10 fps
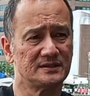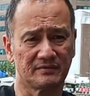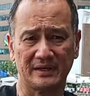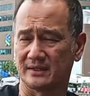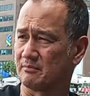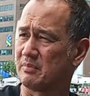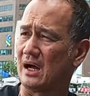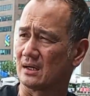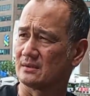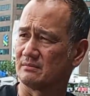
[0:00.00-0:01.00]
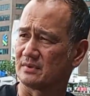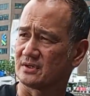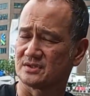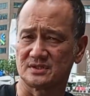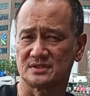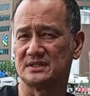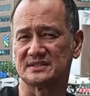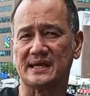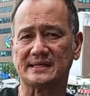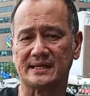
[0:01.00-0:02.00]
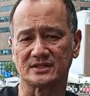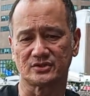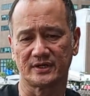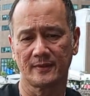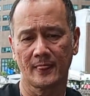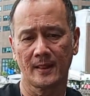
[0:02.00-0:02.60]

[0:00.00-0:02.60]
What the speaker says: derelict park because it's in its heydays, right?